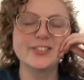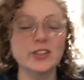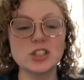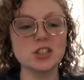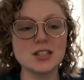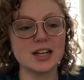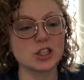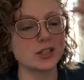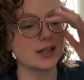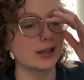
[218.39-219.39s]
which shouldn't
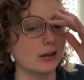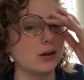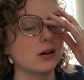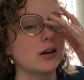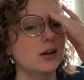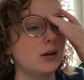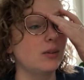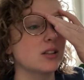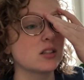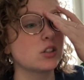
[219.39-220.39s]
actually take that long
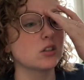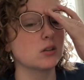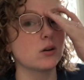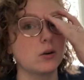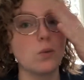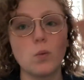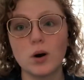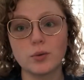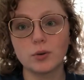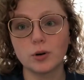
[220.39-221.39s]
because it's just
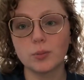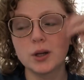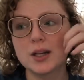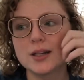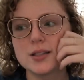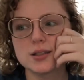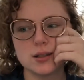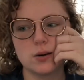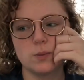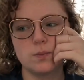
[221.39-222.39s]
one room. So